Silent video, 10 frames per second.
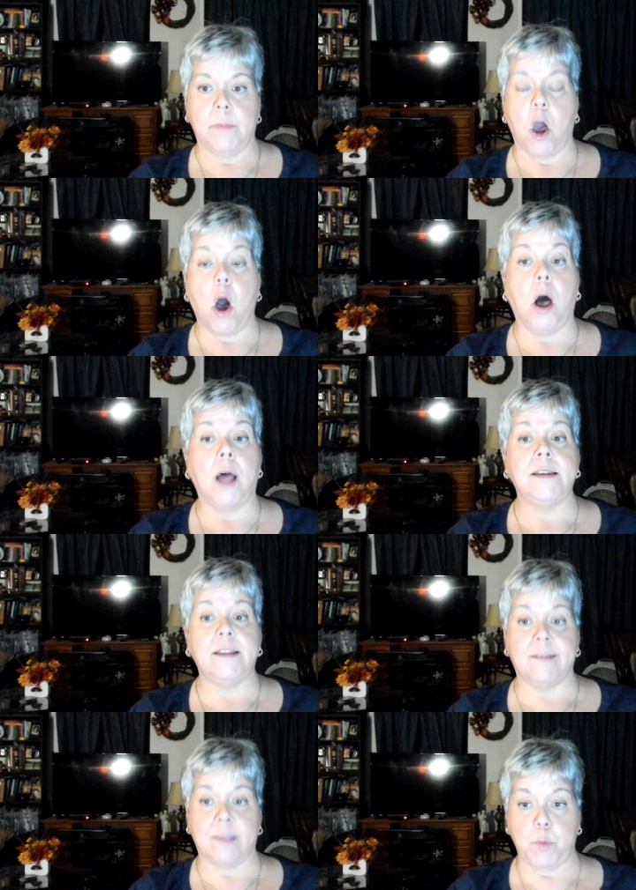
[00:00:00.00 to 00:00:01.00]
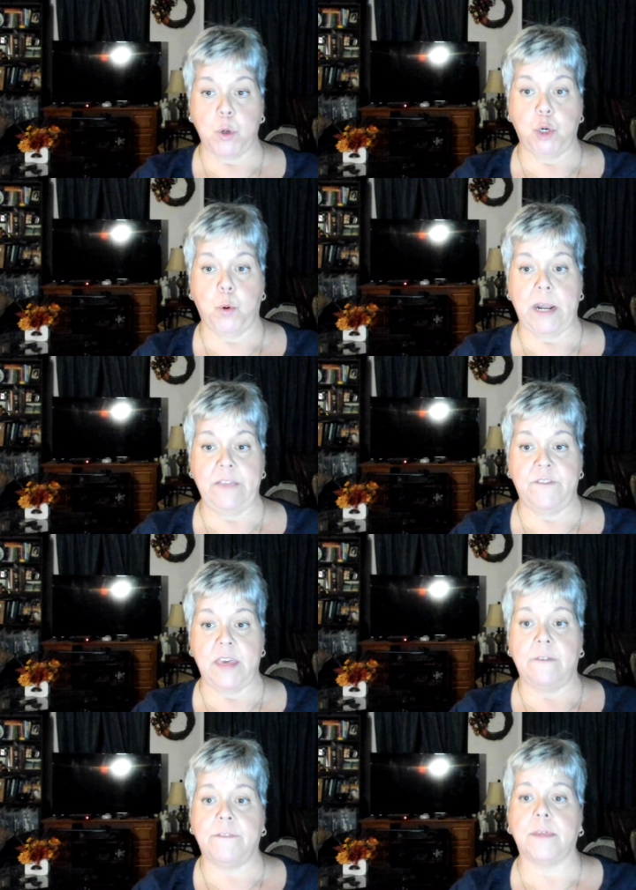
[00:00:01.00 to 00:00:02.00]
On December
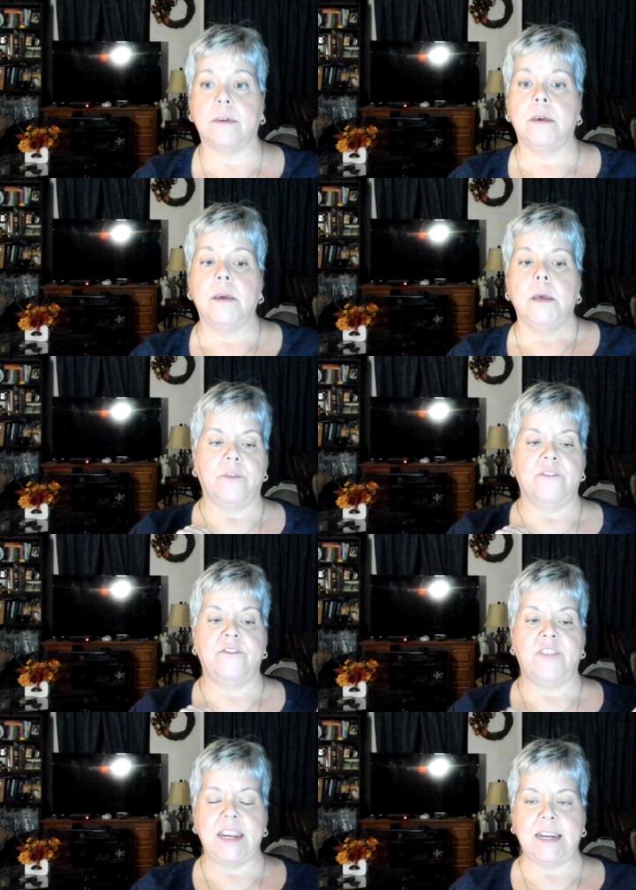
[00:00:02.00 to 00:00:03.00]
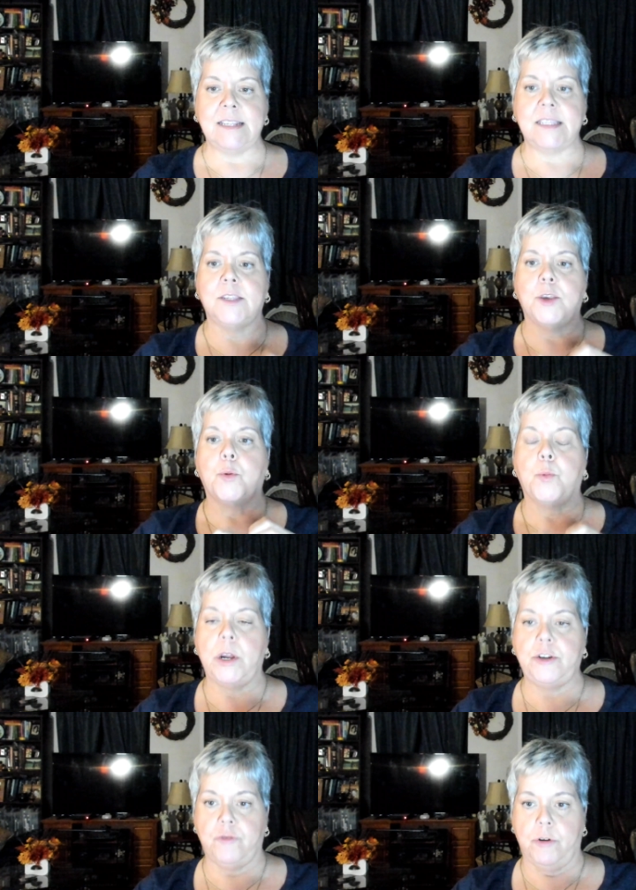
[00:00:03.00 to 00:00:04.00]
25th, Venus
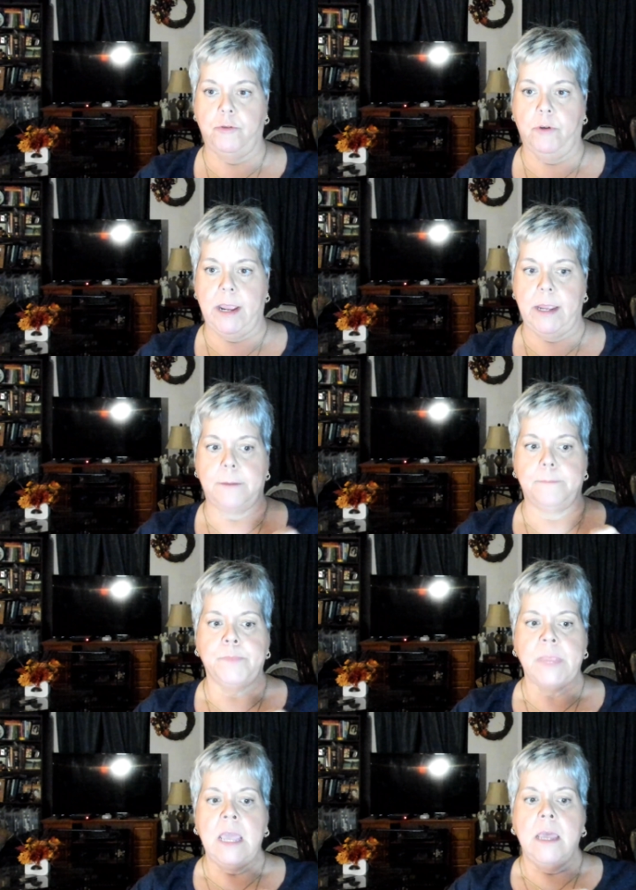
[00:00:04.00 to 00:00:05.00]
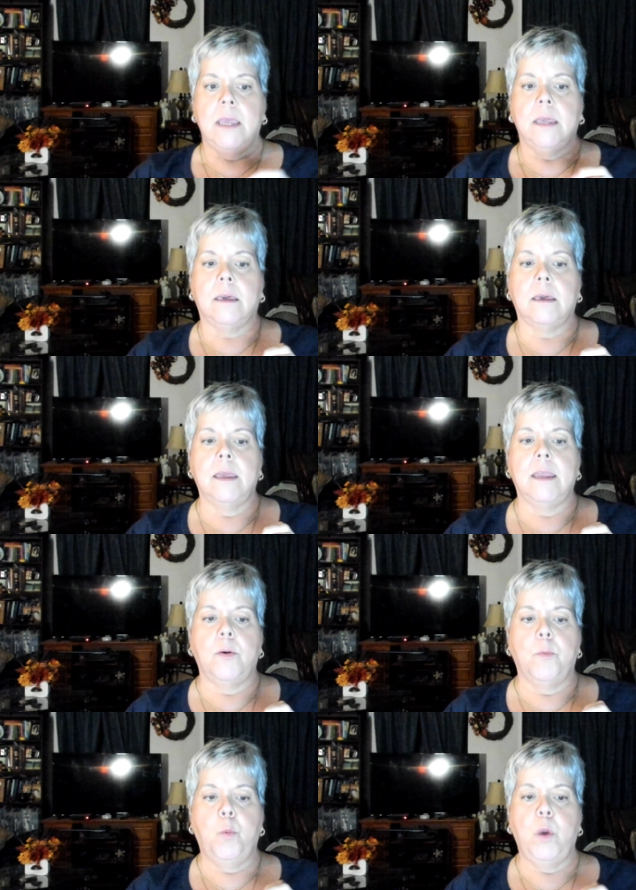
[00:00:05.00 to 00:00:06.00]
retrograde
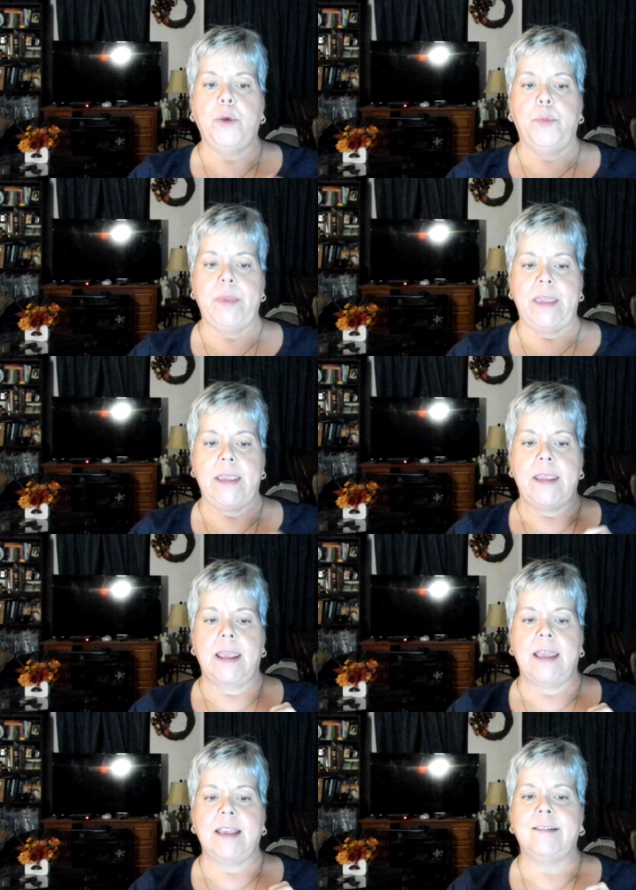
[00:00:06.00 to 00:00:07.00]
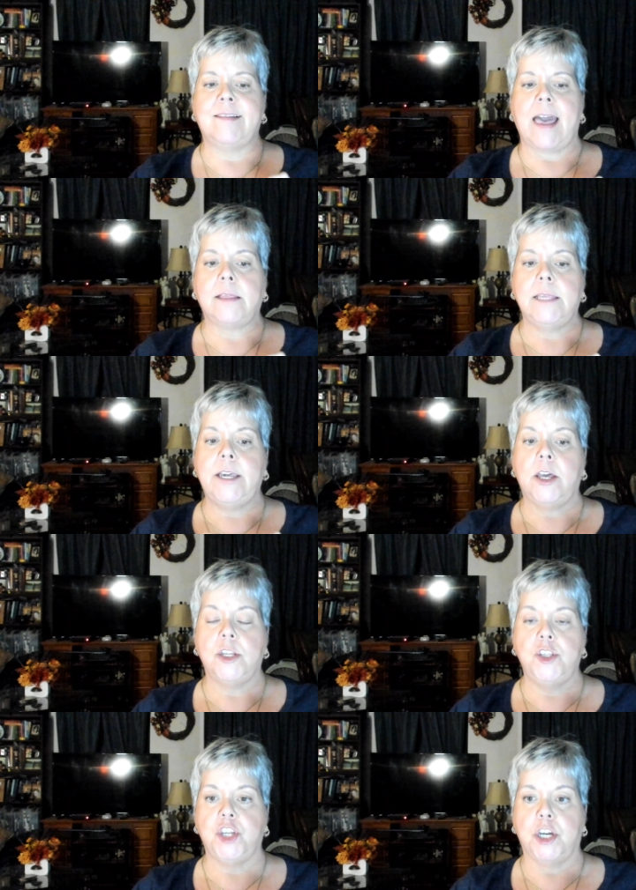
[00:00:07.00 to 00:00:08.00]
will be exactly
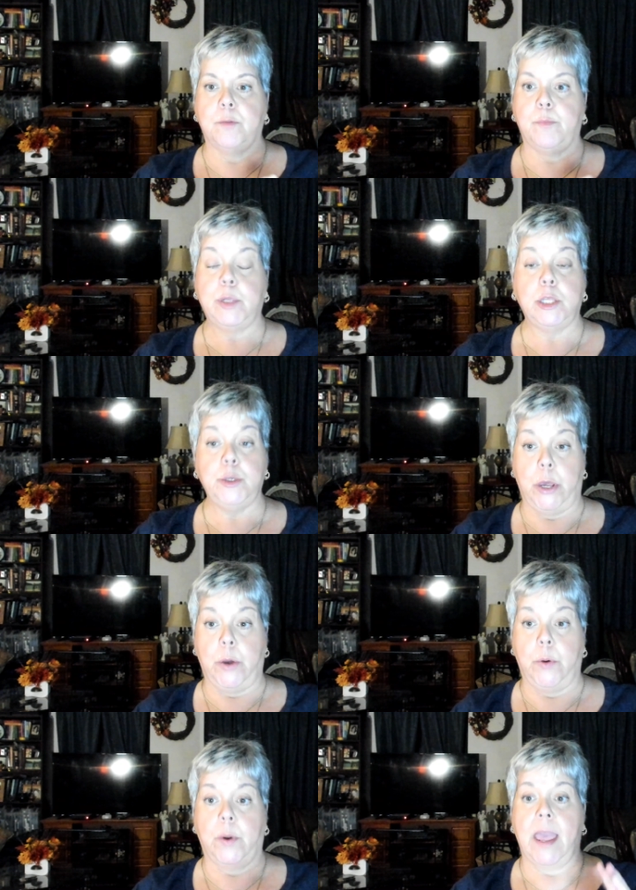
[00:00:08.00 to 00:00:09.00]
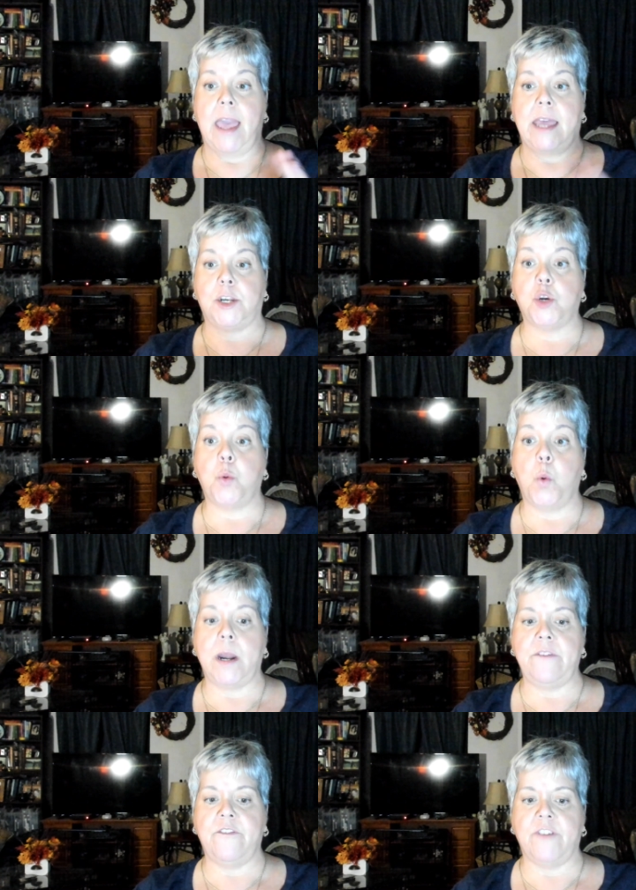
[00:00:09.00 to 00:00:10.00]
conjunct Pluto at
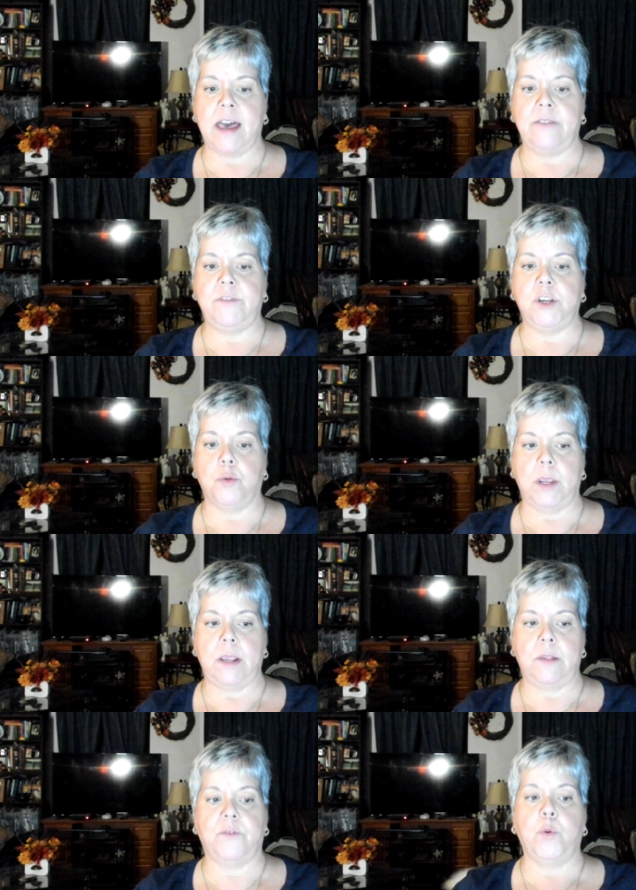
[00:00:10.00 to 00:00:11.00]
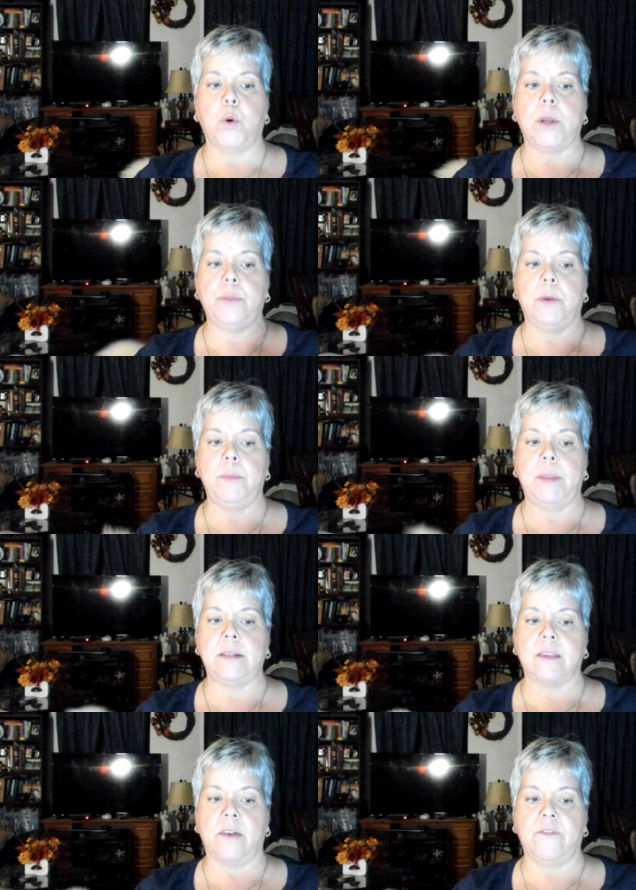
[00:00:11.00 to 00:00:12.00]
25 degrees 43
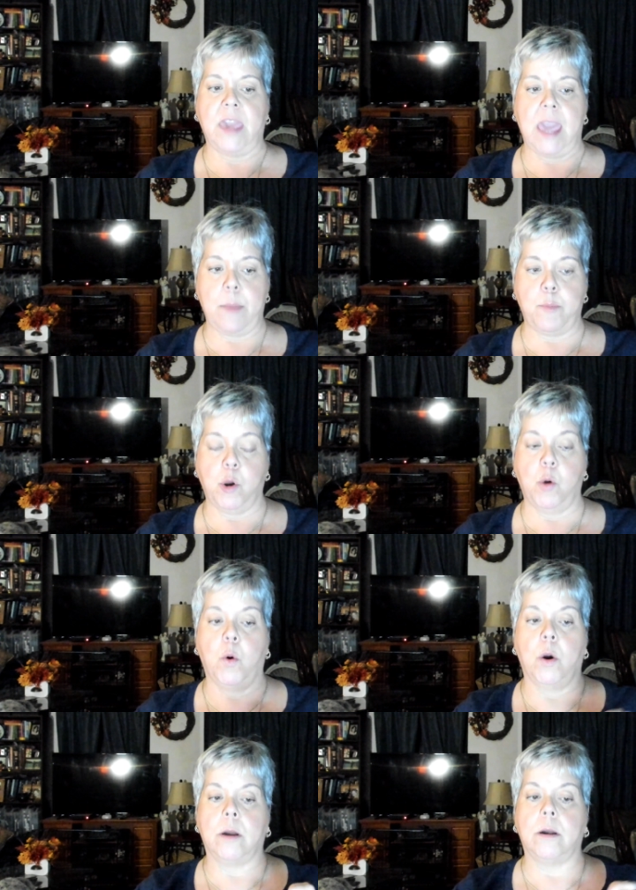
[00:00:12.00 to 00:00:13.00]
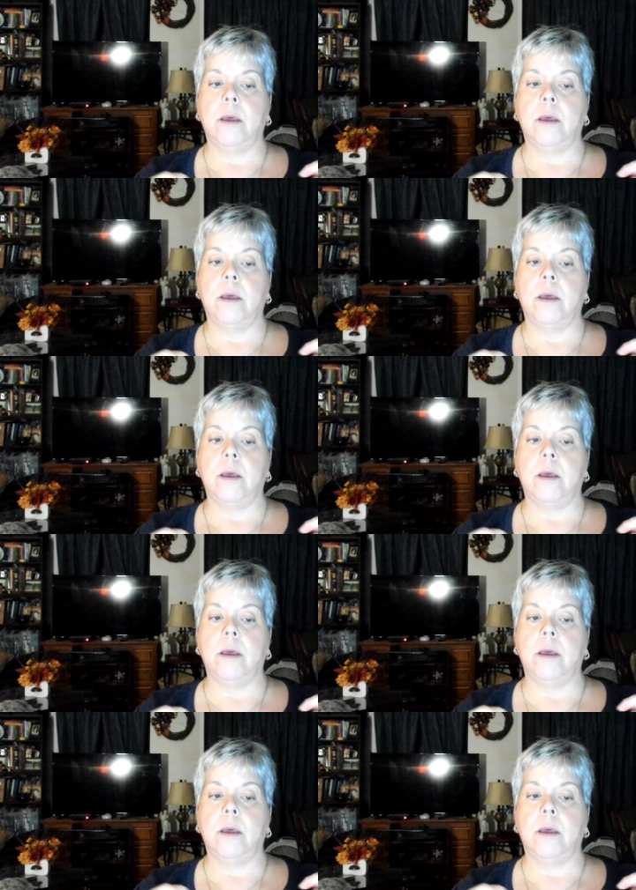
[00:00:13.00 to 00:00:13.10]
minutes of Capricorn,